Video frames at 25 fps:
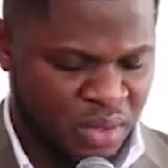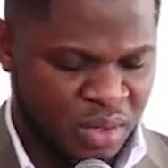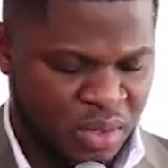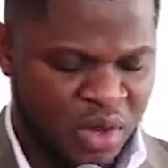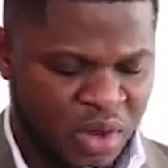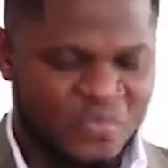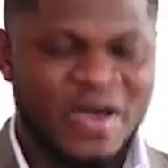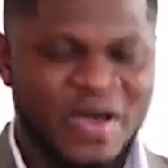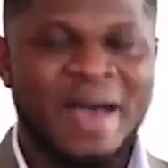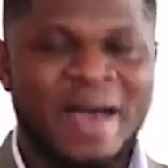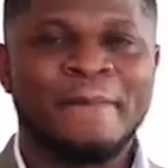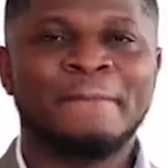
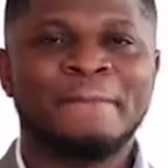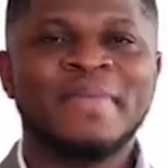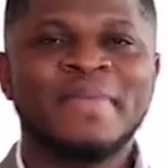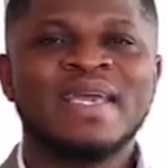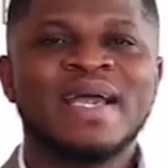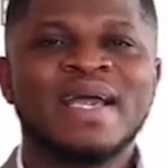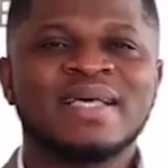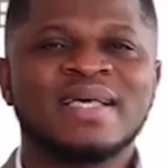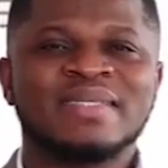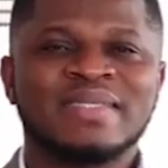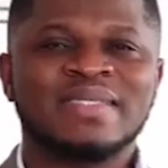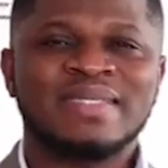of our
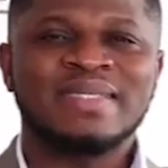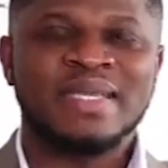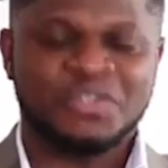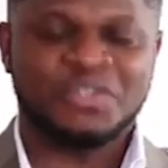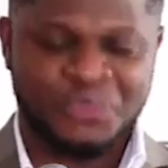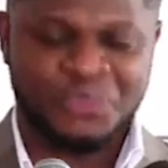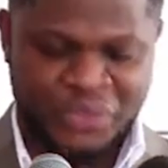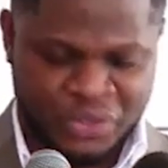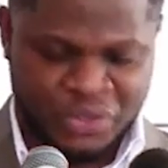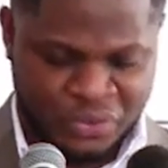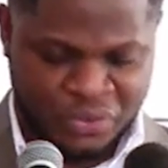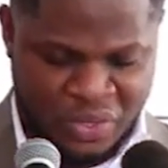meager state
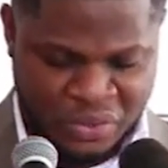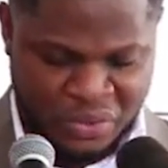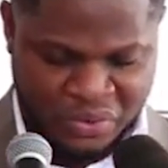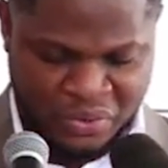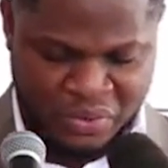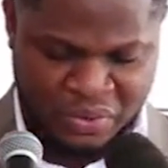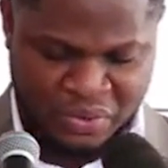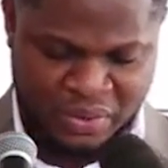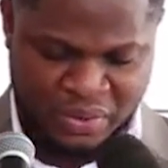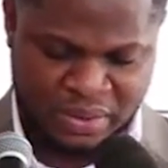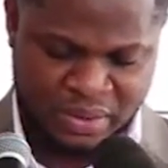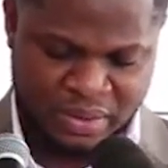
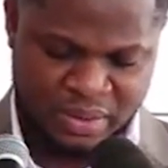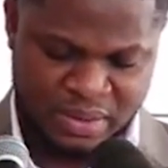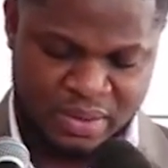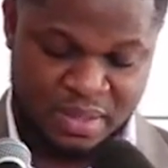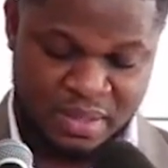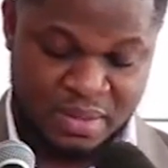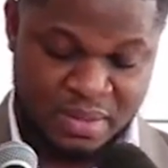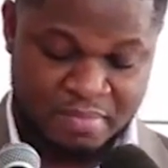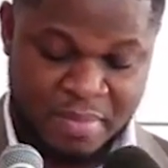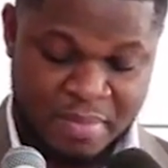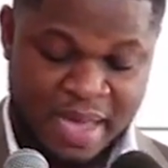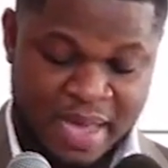resources
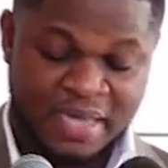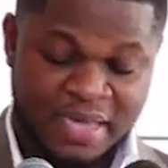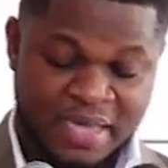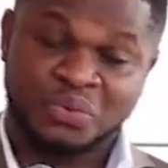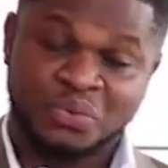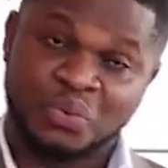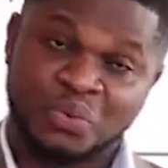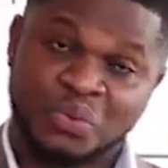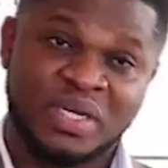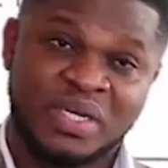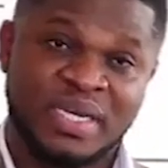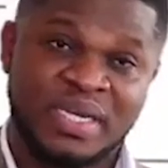by the
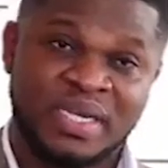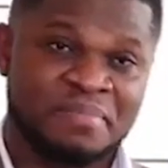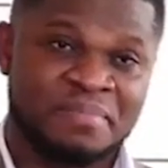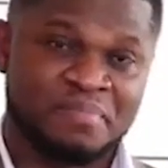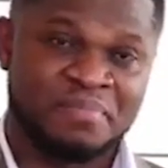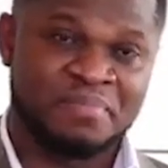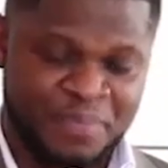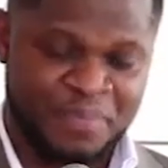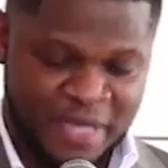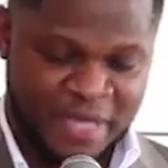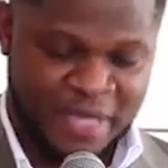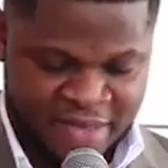ruling
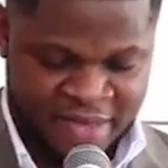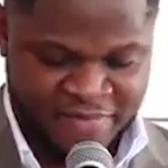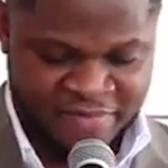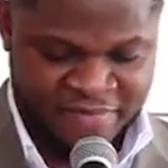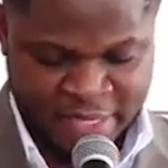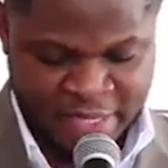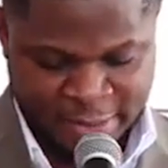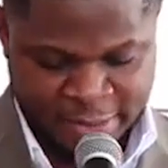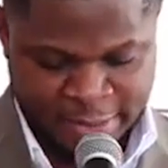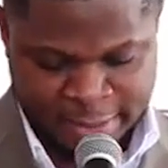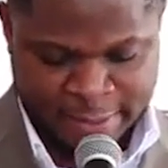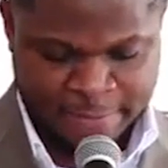NPP
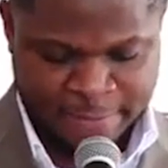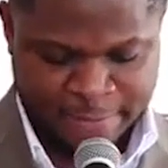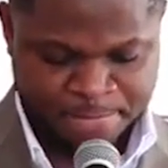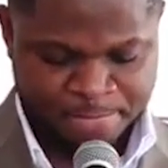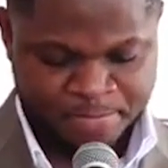government?